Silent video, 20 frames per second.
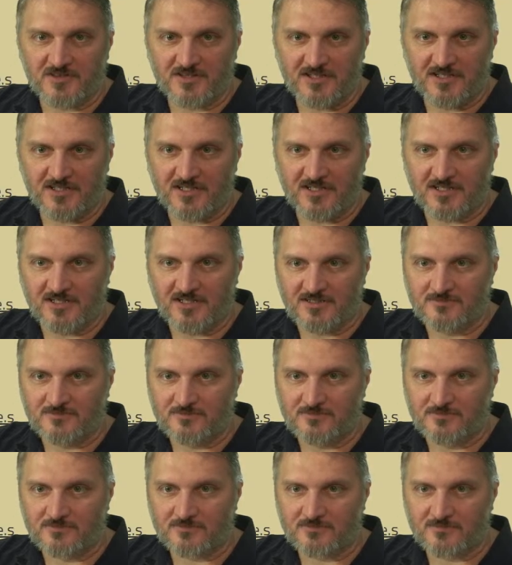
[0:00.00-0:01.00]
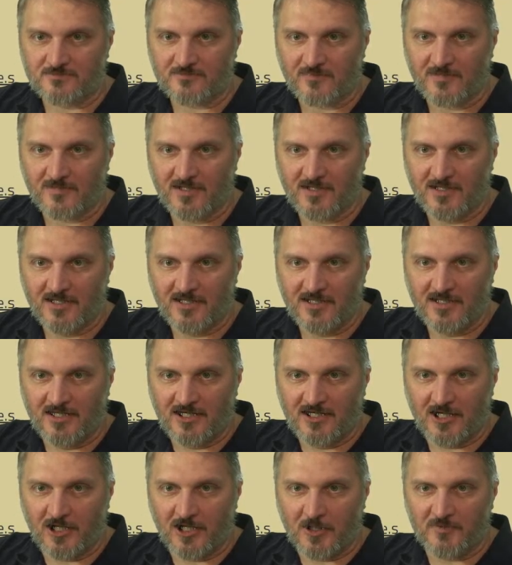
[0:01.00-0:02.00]
the
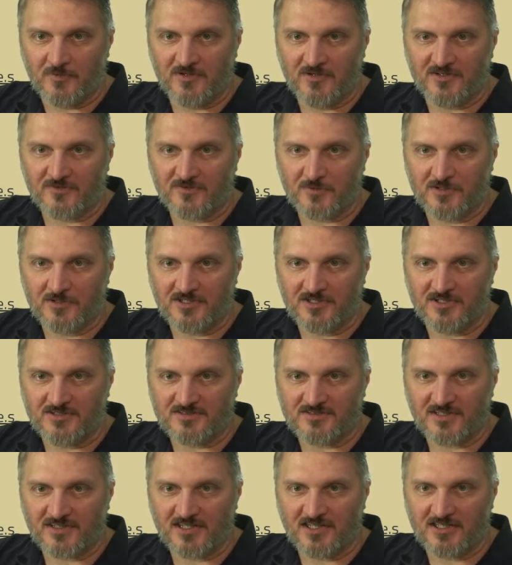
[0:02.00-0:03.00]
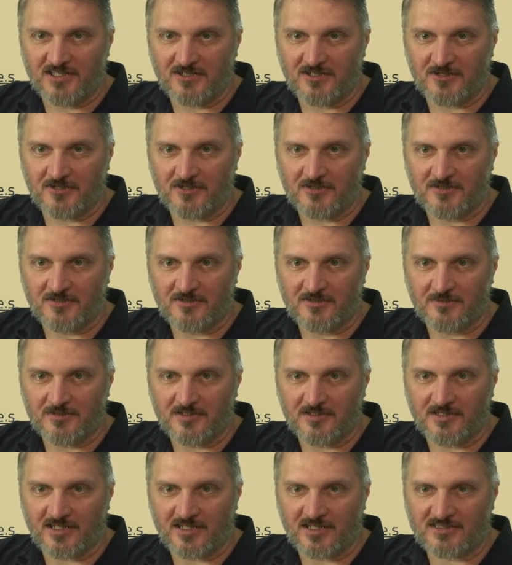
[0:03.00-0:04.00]
open this one and you say
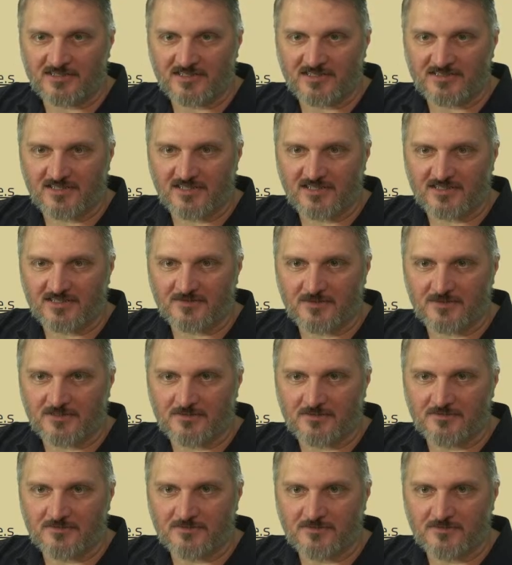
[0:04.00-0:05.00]
XXX, well,